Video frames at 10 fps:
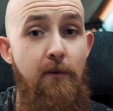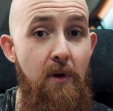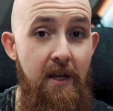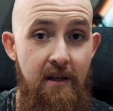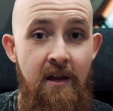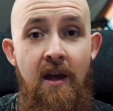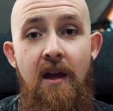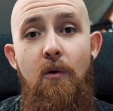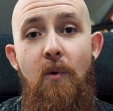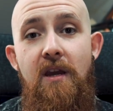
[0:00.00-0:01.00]
falling.
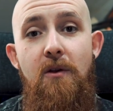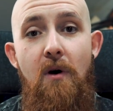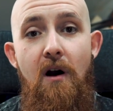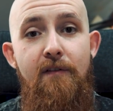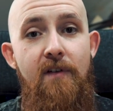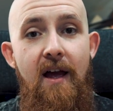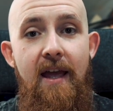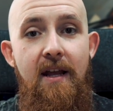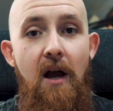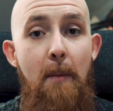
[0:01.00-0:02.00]
When you are
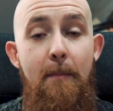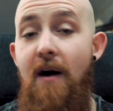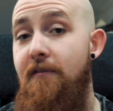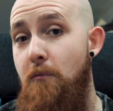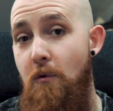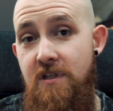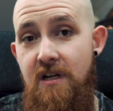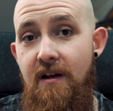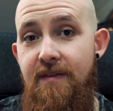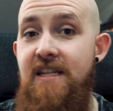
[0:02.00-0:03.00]
flying above water,
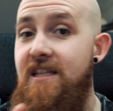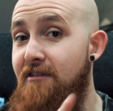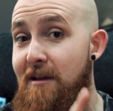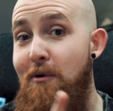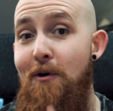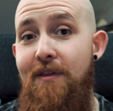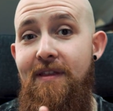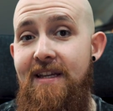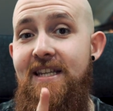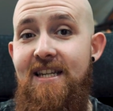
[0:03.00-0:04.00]
and this is the really important
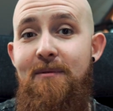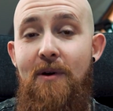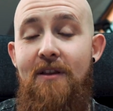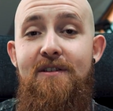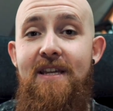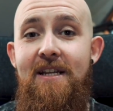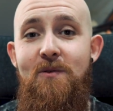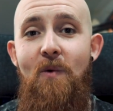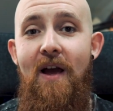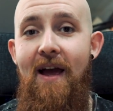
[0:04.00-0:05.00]
thing, this is going to be one of those things
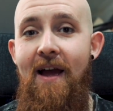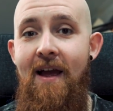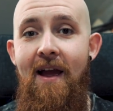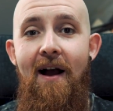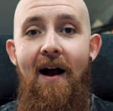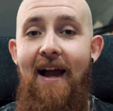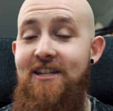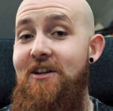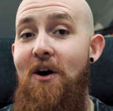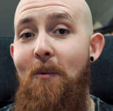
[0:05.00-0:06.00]
where I
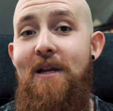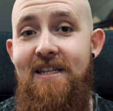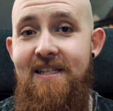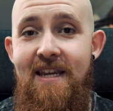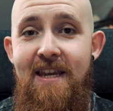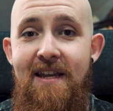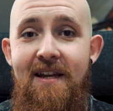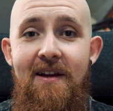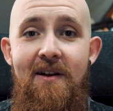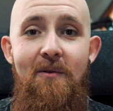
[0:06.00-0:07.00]
actually can't wait to see
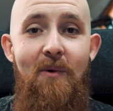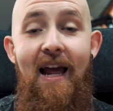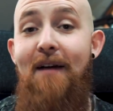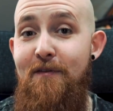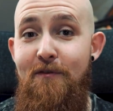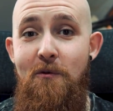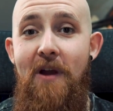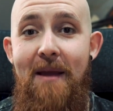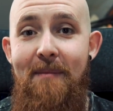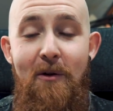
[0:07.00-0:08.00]
when I have the full
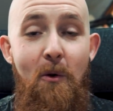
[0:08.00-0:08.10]
game,